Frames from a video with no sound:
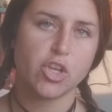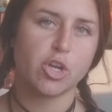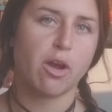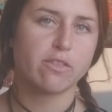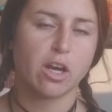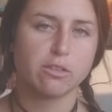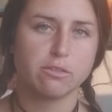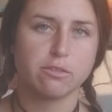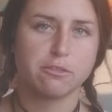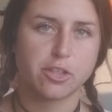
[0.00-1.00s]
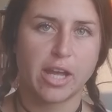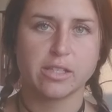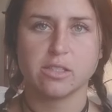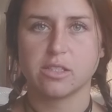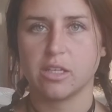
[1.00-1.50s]
you know, I've got
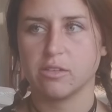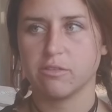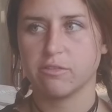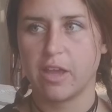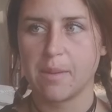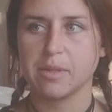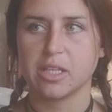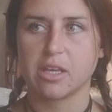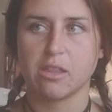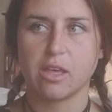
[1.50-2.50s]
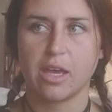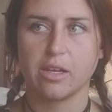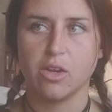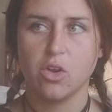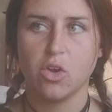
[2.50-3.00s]
friends and family that